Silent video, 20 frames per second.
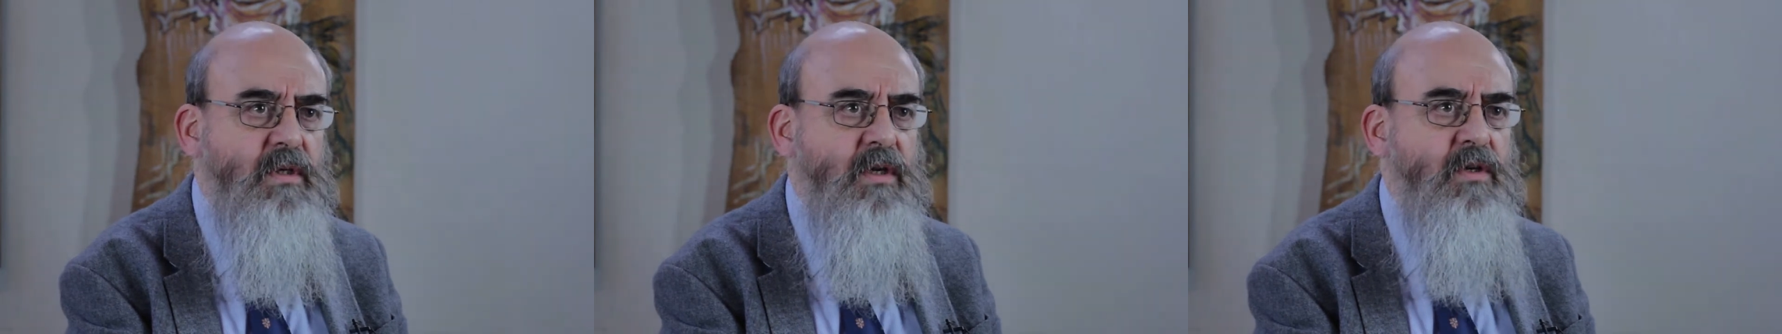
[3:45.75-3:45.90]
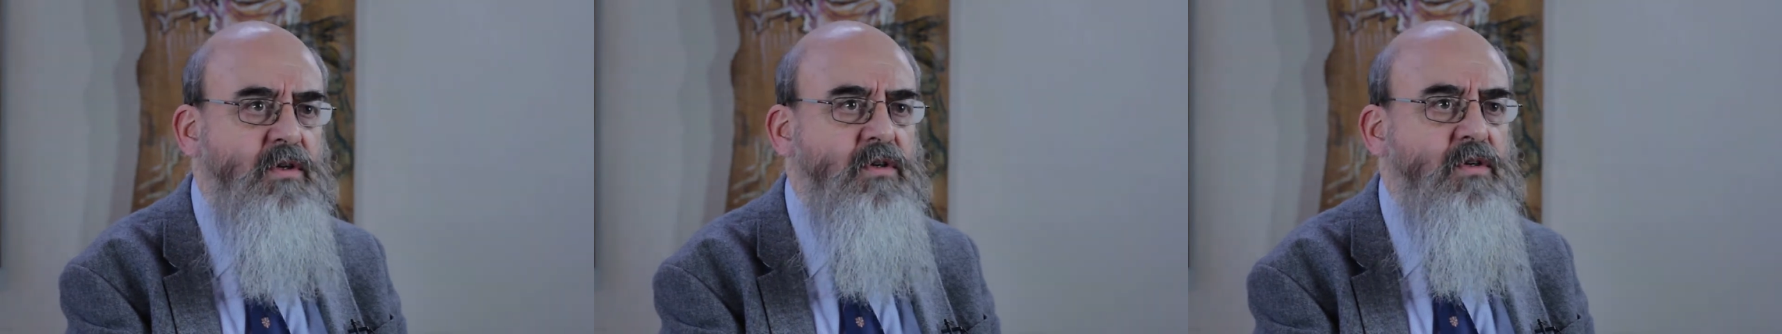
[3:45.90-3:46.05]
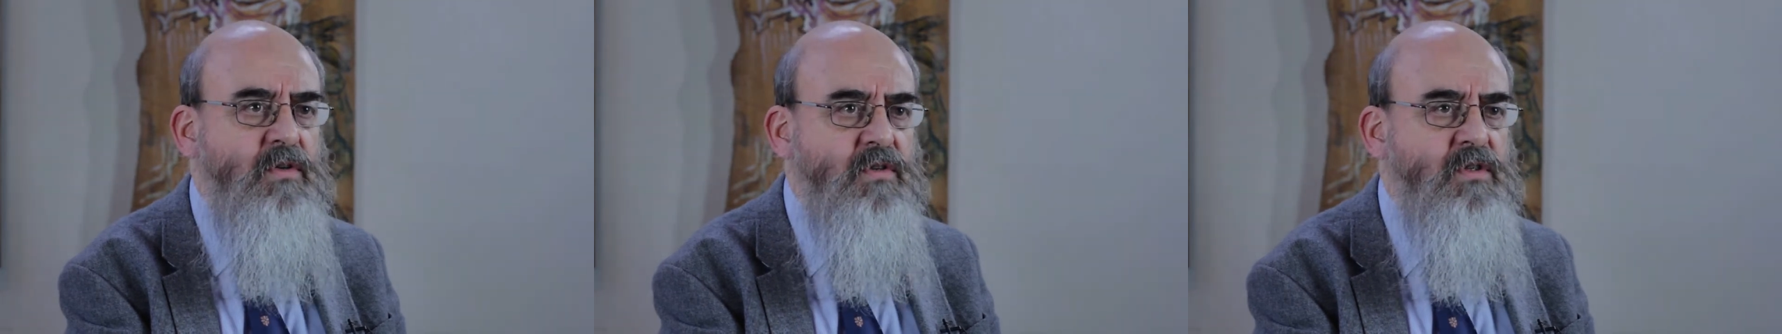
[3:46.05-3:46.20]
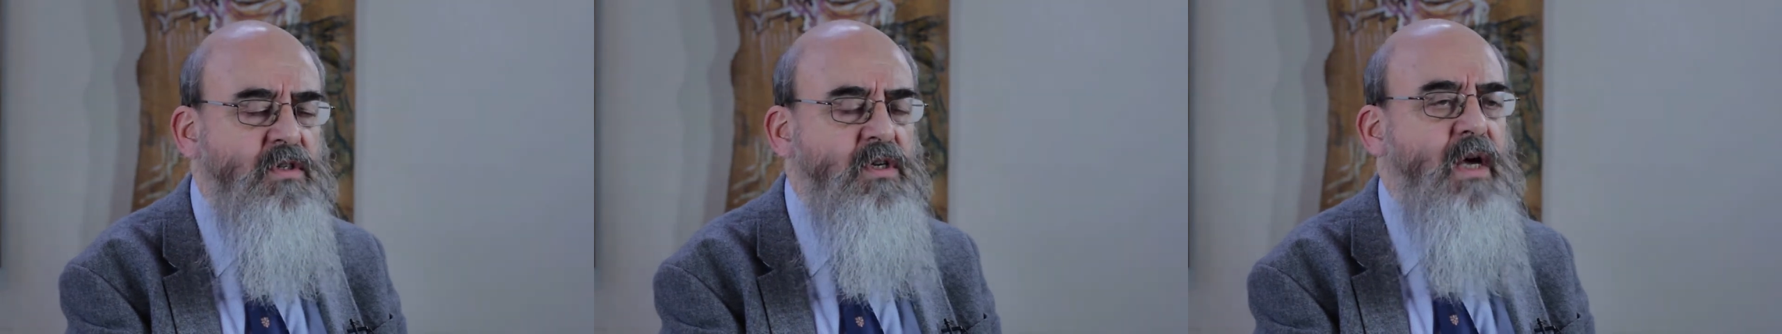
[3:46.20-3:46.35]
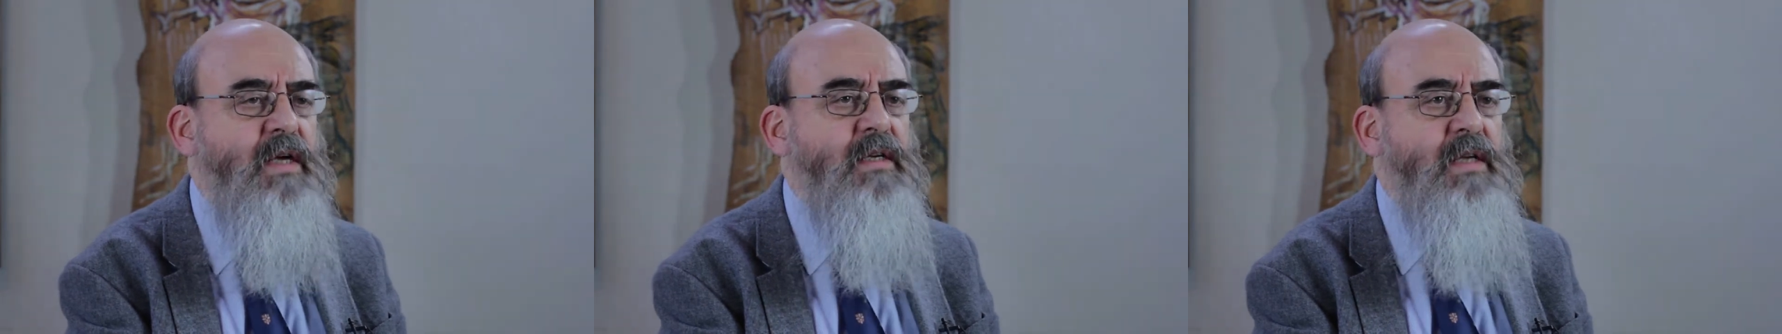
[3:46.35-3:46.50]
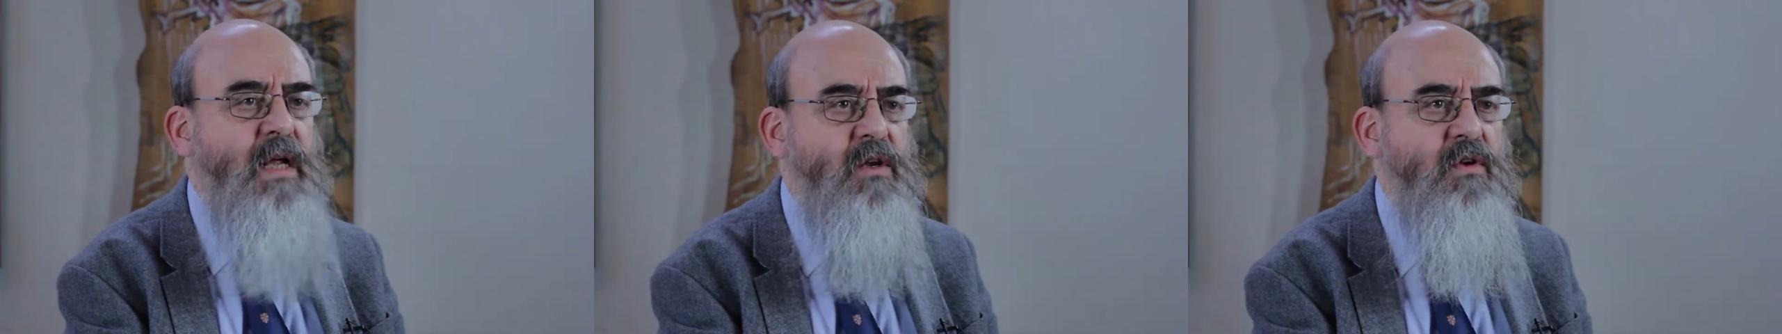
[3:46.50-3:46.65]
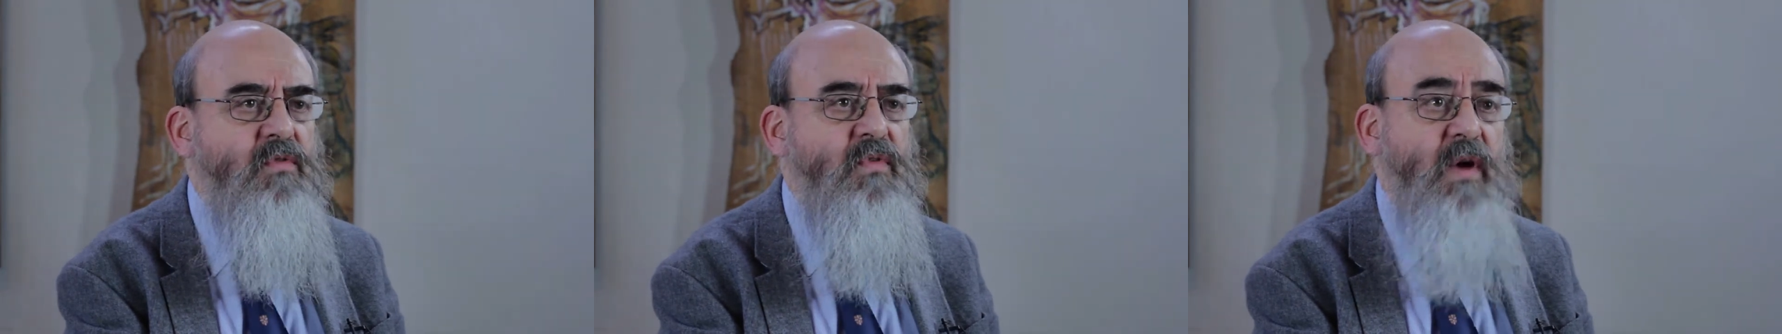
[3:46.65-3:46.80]
It doesn't
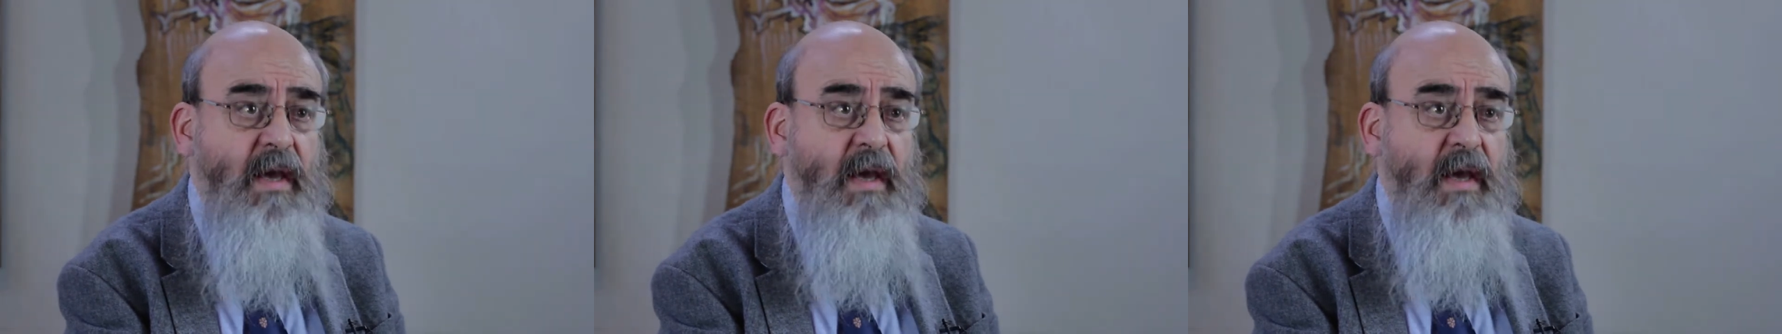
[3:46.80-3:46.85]
identify